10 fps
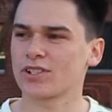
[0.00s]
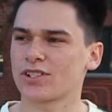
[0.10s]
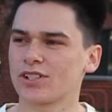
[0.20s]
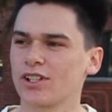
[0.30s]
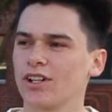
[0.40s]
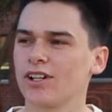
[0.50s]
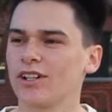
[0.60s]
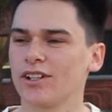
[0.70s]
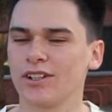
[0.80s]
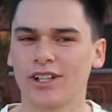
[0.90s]

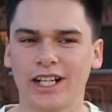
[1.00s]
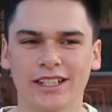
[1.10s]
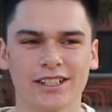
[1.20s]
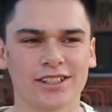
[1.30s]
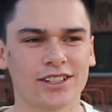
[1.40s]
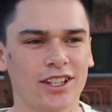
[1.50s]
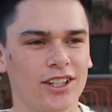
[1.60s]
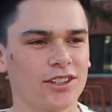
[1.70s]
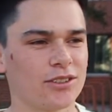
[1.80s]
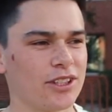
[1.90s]
So I just
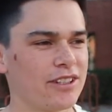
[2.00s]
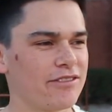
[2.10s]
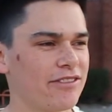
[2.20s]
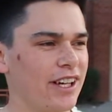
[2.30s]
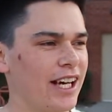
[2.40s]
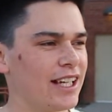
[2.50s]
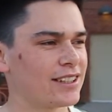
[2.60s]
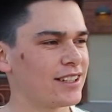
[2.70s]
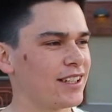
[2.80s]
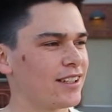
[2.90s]
go really
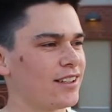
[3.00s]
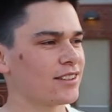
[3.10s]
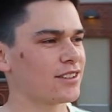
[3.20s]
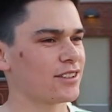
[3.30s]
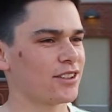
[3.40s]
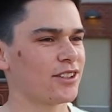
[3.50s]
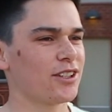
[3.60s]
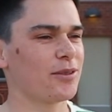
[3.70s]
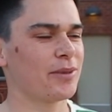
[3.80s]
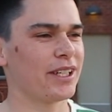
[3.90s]
fast, head onto the
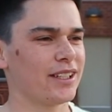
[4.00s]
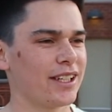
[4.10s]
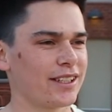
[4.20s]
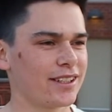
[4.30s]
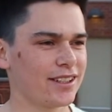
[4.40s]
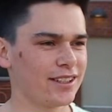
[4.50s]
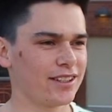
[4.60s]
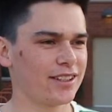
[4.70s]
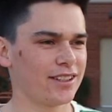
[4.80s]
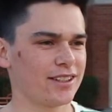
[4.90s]
curb at like
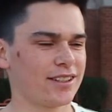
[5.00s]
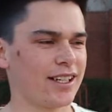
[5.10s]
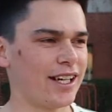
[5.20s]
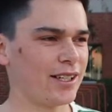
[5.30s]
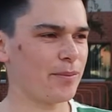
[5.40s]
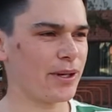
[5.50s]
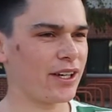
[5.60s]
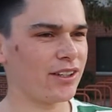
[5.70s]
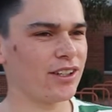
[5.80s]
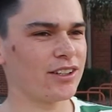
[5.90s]
kind of
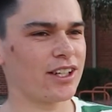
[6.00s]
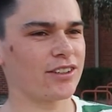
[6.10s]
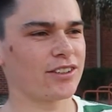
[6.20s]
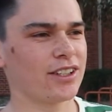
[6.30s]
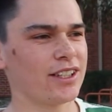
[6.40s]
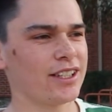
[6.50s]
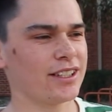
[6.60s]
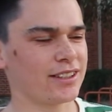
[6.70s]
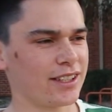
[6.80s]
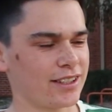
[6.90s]
parallel, not really,
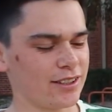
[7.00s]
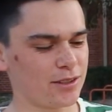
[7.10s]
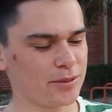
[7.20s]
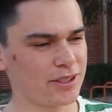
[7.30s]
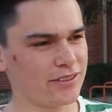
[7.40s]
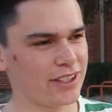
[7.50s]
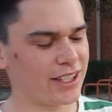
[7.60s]
like a little bit of an